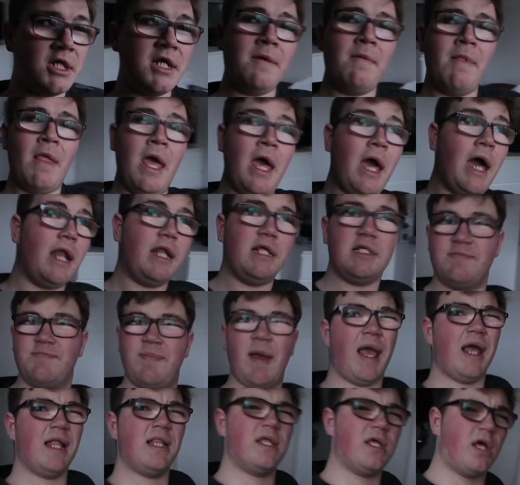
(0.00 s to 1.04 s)
it? And it's
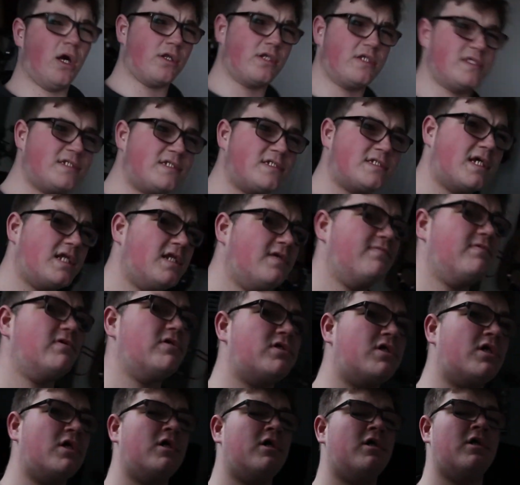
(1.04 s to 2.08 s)
barely on in
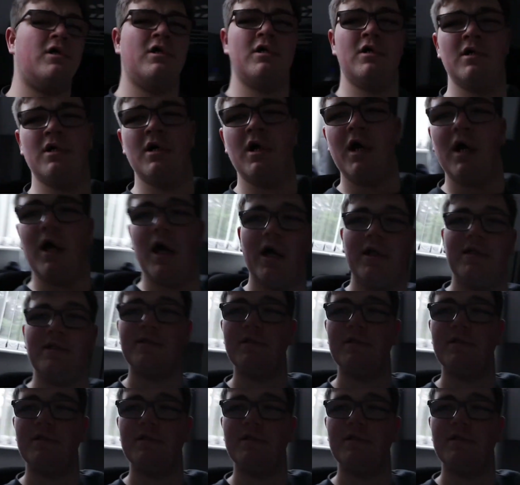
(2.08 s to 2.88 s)
cinemas. And